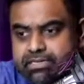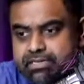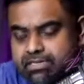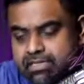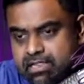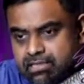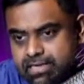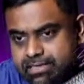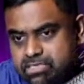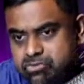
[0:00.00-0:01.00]
Uh,
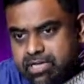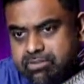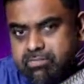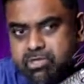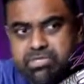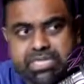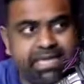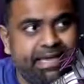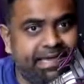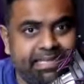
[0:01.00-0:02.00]
that is where music
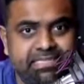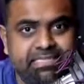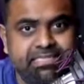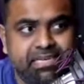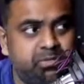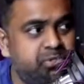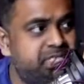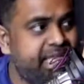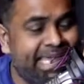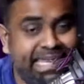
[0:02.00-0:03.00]
adds, I would
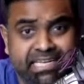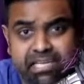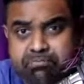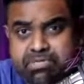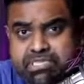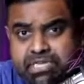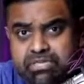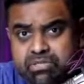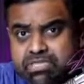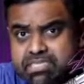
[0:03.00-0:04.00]
say,
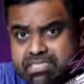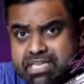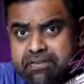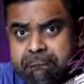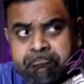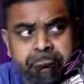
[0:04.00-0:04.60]
80% to the scene.